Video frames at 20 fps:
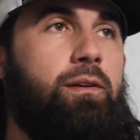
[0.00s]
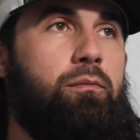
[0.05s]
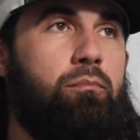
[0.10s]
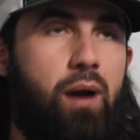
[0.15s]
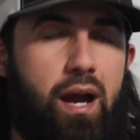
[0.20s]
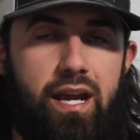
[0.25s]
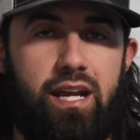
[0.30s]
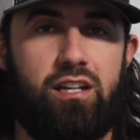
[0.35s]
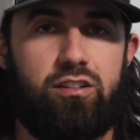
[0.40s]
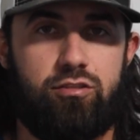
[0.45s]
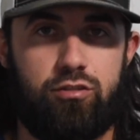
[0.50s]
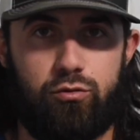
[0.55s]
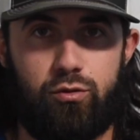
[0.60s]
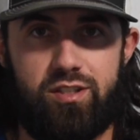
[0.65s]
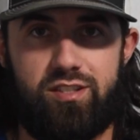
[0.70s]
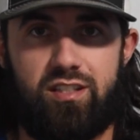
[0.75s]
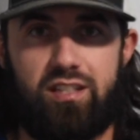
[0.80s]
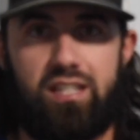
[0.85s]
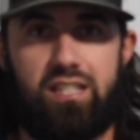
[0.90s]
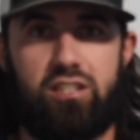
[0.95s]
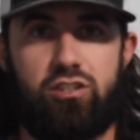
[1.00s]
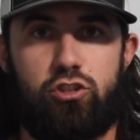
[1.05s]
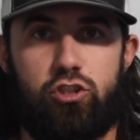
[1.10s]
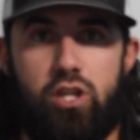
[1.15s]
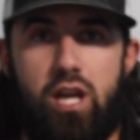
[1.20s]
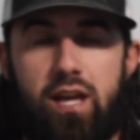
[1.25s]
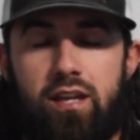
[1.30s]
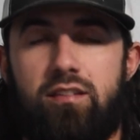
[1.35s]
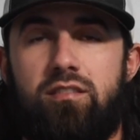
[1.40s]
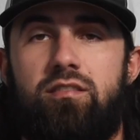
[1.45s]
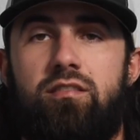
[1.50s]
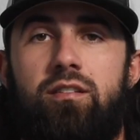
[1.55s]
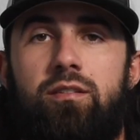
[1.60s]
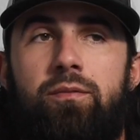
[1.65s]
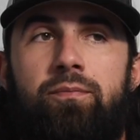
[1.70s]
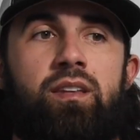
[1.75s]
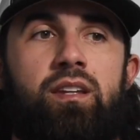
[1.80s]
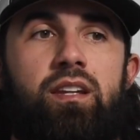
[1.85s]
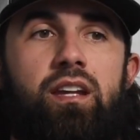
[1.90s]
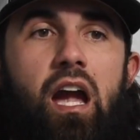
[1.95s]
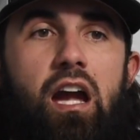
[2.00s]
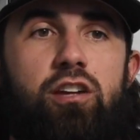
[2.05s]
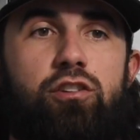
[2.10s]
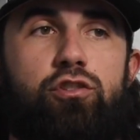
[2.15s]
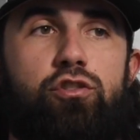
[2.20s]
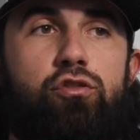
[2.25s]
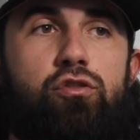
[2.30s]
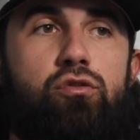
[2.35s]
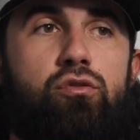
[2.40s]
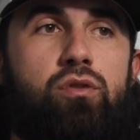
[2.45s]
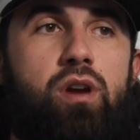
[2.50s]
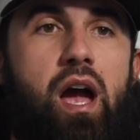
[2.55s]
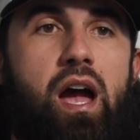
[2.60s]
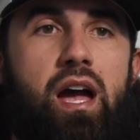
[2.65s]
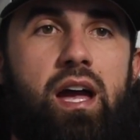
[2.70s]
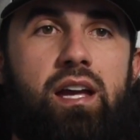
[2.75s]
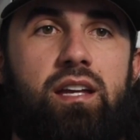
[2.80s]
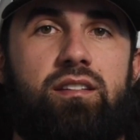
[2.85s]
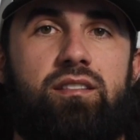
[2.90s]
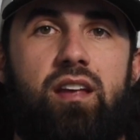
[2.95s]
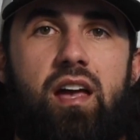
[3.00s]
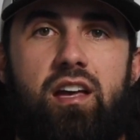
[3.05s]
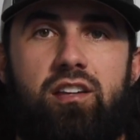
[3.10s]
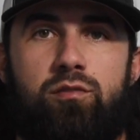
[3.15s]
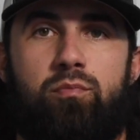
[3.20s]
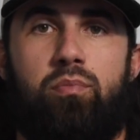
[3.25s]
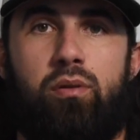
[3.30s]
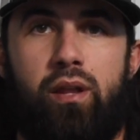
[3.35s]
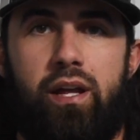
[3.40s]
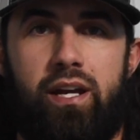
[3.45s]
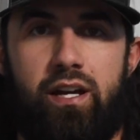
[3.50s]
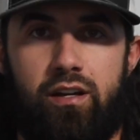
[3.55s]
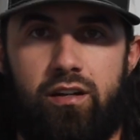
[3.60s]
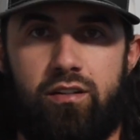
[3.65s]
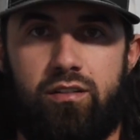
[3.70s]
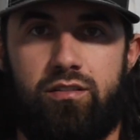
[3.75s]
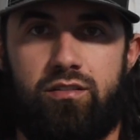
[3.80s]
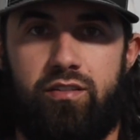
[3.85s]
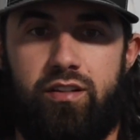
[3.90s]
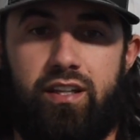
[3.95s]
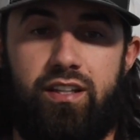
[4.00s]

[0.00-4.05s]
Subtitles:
My answer, once again, is yes. Guys, you guys as players,